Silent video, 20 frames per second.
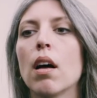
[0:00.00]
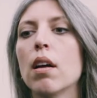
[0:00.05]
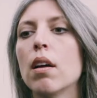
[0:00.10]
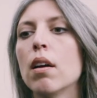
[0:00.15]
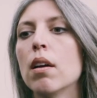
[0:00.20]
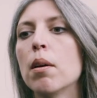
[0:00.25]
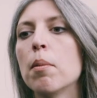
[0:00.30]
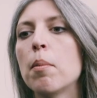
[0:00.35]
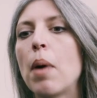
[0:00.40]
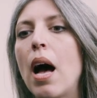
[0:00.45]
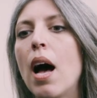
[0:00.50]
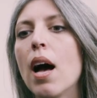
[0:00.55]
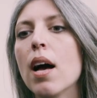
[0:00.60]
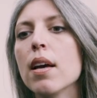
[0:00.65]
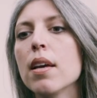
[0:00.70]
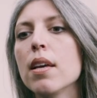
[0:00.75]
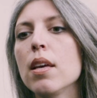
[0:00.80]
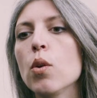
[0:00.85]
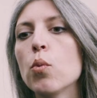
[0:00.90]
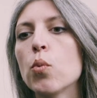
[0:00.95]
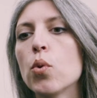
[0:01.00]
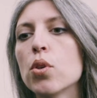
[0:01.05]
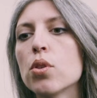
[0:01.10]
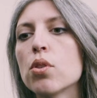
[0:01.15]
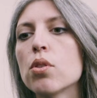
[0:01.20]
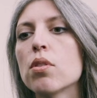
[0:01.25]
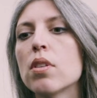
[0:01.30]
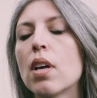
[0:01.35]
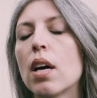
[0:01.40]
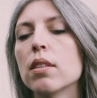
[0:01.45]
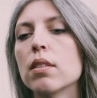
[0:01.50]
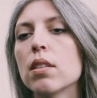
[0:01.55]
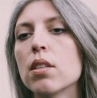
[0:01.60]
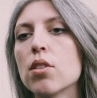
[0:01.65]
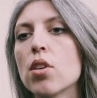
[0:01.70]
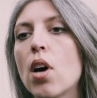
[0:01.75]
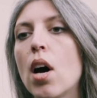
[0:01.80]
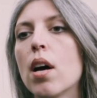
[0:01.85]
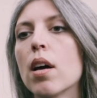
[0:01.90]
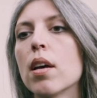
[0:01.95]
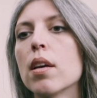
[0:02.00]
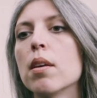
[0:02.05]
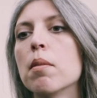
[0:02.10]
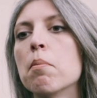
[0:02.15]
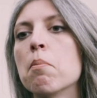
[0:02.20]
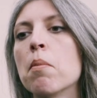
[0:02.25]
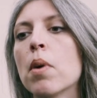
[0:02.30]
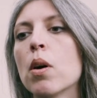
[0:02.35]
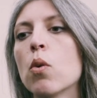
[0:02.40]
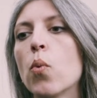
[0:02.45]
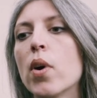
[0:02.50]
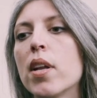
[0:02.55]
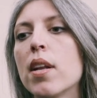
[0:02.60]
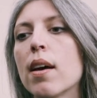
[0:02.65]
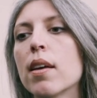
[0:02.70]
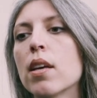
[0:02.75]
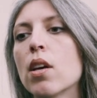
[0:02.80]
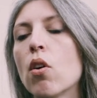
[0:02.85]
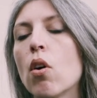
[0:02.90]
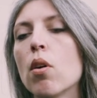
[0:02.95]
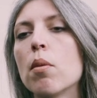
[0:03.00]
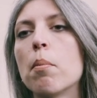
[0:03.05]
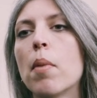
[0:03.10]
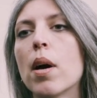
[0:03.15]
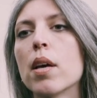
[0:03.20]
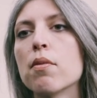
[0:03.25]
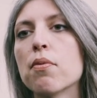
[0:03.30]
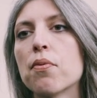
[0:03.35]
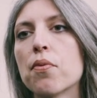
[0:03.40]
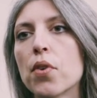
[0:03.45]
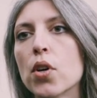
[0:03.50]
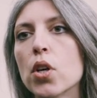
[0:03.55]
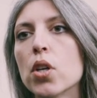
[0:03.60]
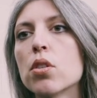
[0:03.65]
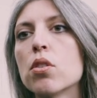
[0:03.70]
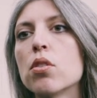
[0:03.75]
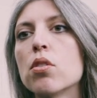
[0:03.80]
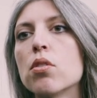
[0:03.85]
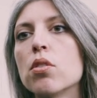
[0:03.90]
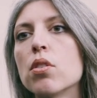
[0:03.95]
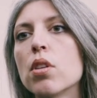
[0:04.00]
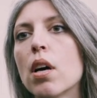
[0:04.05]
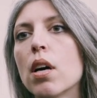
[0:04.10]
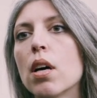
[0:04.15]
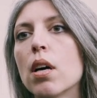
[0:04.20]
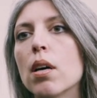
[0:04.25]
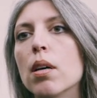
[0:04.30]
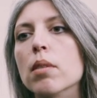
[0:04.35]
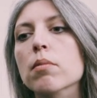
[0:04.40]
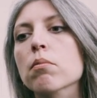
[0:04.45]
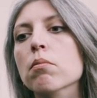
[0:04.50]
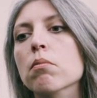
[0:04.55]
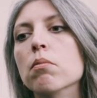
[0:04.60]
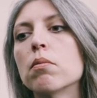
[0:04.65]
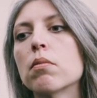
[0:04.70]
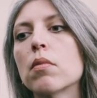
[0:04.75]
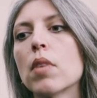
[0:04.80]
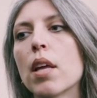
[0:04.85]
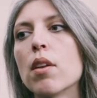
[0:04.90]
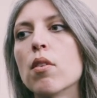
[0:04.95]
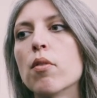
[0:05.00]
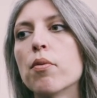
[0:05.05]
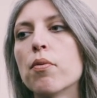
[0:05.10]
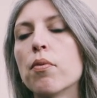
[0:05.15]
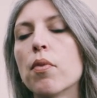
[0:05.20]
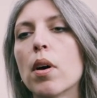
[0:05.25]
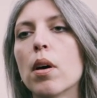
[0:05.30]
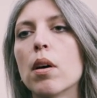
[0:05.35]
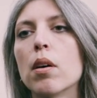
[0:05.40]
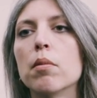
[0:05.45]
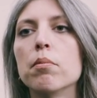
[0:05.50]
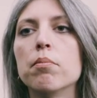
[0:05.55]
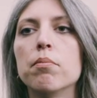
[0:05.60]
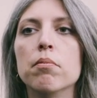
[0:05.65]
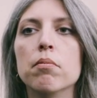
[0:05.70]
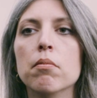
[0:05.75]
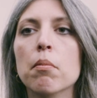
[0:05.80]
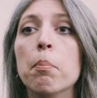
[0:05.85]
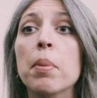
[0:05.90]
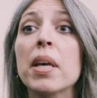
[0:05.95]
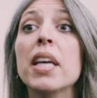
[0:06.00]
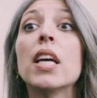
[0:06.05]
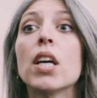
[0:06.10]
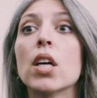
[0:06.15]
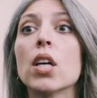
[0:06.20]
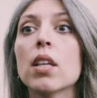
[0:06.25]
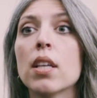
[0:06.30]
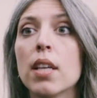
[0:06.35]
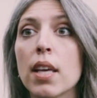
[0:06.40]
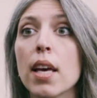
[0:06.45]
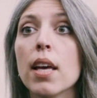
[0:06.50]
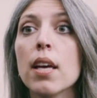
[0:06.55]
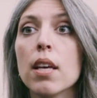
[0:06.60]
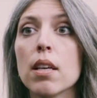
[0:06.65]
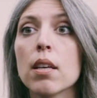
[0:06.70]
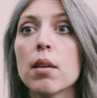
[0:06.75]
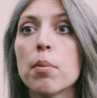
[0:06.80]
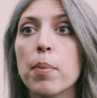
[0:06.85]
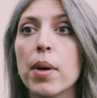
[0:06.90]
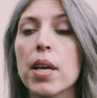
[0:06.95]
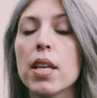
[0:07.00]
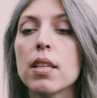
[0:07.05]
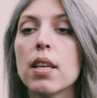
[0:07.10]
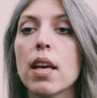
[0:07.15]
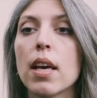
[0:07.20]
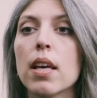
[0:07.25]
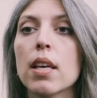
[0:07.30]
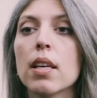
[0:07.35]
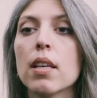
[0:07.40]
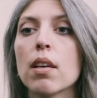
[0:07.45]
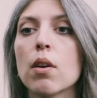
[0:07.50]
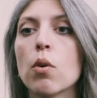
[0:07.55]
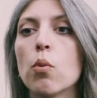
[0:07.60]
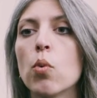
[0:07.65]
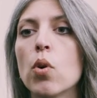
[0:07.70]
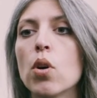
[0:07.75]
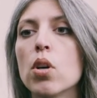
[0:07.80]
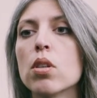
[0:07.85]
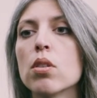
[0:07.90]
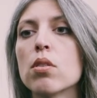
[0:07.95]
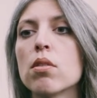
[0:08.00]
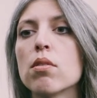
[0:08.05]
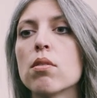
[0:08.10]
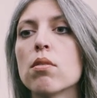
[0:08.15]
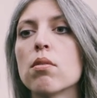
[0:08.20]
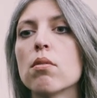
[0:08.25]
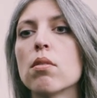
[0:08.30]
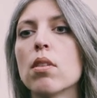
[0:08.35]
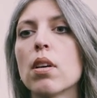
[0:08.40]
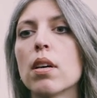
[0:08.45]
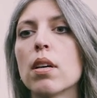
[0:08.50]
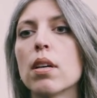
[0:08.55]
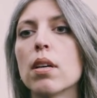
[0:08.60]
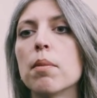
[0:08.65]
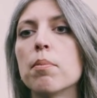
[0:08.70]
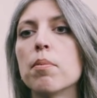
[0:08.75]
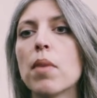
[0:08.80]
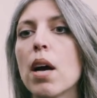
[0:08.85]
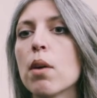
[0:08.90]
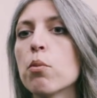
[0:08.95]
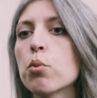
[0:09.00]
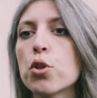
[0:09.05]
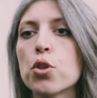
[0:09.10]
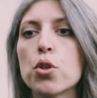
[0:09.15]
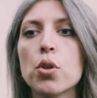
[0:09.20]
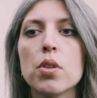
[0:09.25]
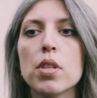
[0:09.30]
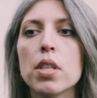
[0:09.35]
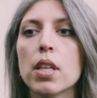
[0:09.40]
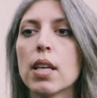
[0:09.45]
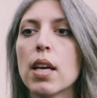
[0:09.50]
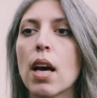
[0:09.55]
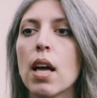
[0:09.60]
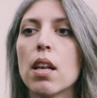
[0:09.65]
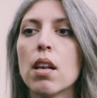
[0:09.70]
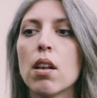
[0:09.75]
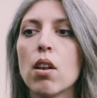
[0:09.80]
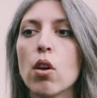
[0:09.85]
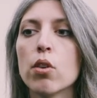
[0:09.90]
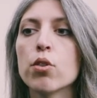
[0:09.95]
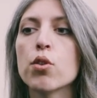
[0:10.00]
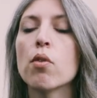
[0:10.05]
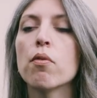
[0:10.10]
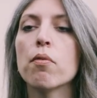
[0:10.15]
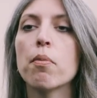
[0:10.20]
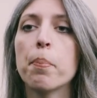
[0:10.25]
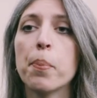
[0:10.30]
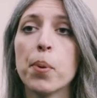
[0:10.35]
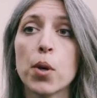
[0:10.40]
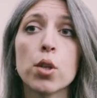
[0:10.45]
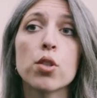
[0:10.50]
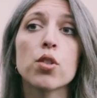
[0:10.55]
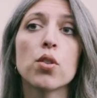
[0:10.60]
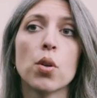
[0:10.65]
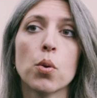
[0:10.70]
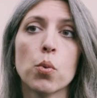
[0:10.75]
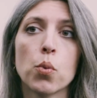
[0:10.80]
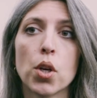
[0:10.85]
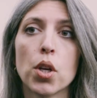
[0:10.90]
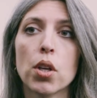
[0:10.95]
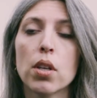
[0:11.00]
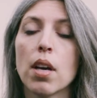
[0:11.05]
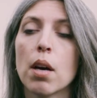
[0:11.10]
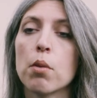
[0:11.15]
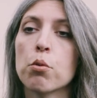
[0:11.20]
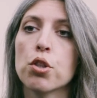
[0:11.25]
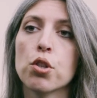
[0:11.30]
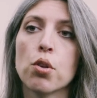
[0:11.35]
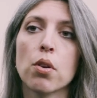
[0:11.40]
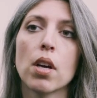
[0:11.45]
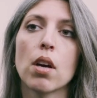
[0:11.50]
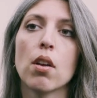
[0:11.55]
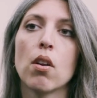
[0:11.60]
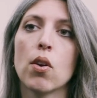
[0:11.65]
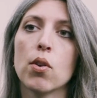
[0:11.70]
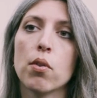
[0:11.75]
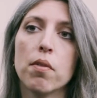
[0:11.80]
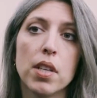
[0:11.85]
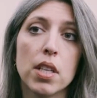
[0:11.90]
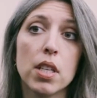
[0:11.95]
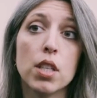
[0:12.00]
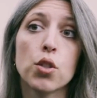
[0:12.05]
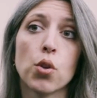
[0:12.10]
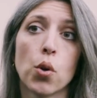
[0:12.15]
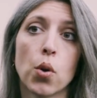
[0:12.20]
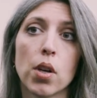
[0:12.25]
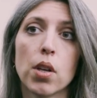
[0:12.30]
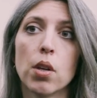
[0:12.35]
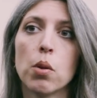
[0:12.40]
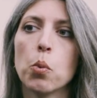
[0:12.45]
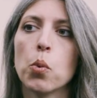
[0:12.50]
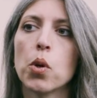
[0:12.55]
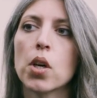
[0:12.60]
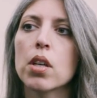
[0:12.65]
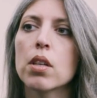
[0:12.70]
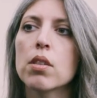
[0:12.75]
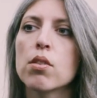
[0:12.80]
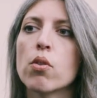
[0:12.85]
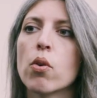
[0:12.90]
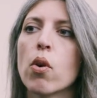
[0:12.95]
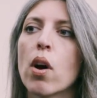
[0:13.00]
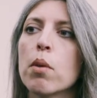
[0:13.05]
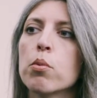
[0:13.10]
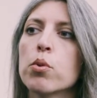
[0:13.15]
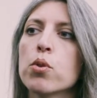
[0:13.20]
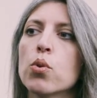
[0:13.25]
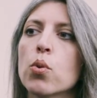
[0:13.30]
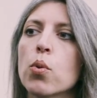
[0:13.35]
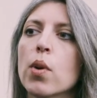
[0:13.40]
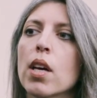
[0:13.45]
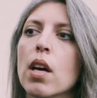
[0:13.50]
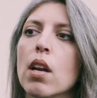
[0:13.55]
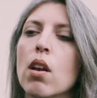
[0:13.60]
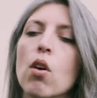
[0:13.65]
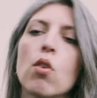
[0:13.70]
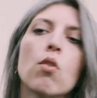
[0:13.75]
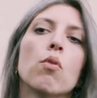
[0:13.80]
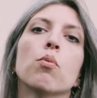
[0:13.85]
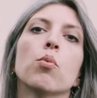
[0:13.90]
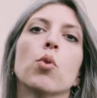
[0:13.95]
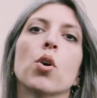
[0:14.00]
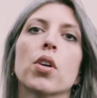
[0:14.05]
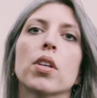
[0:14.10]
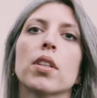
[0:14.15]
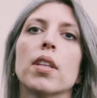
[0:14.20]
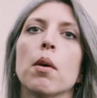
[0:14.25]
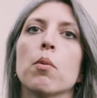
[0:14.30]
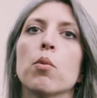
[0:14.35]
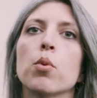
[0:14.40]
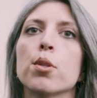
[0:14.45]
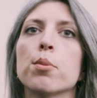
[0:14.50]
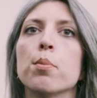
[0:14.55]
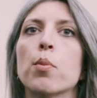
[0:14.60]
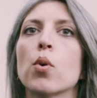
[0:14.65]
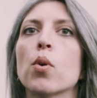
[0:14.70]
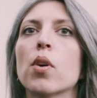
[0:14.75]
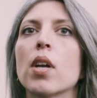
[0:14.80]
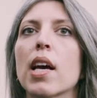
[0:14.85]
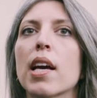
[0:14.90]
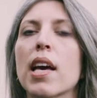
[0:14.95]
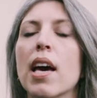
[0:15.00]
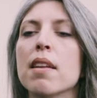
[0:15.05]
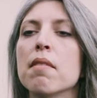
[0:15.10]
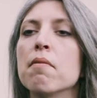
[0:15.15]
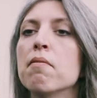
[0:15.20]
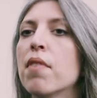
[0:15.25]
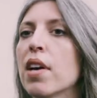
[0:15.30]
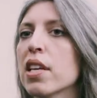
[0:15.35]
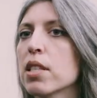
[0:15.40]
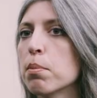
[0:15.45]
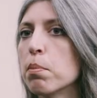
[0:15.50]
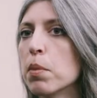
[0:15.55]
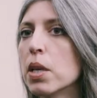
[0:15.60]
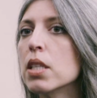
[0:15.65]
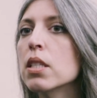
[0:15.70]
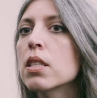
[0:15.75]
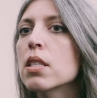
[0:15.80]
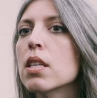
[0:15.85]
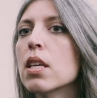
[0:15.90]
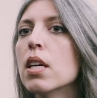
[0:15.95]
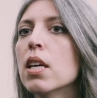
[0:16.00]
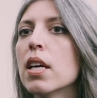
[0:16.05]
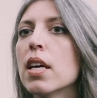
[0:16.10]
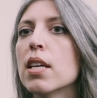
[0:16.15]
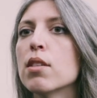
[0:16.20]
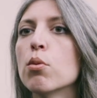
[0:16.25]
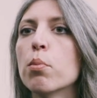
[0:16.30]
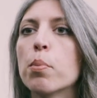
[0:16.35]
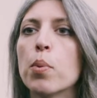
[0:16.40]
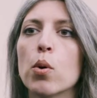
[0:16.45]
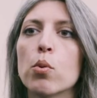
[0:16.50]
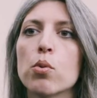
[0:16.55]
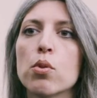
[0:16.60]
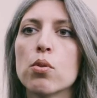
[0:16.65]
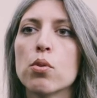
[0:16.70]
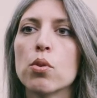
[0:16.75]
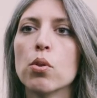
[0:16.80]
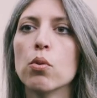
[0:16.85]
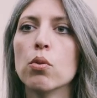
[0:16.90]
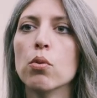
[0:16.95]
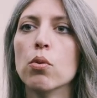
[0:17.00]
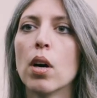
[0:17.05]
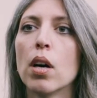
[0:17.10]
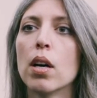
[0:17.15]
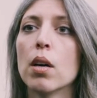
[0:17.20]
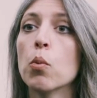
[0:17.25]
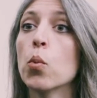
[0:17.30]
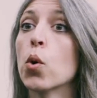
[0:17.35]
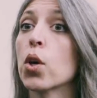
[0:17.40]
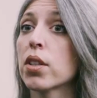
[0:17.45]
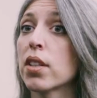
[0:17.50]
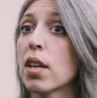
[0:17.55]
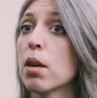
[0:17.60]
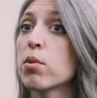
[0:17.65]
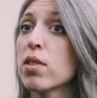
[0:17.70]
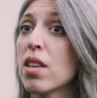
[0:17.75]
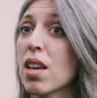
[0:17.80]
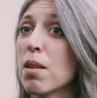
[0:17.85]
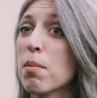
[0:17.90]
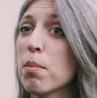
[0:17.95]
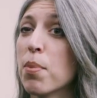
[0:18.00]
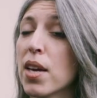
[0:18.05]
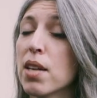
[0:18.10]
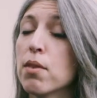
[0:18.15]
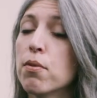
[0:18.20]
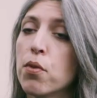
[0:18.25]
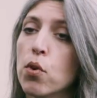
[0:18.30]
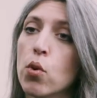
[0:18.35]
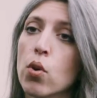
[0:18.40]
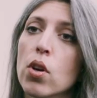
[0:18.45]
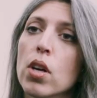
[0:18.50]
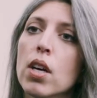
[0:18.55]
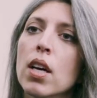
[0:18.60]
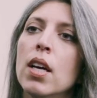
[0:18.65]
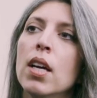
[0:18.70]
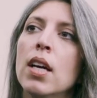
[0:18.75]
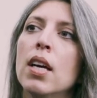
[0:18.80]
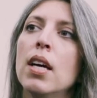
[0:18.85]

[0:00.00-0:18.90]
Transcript: I was at the time when I got my first kind of bigger gig, paid gig, was I was shooting a lot of personal work. I was shooting a lot of editorial work. So I was doing a lot of work that was more like an investment as opposed to work that I was getting paid for.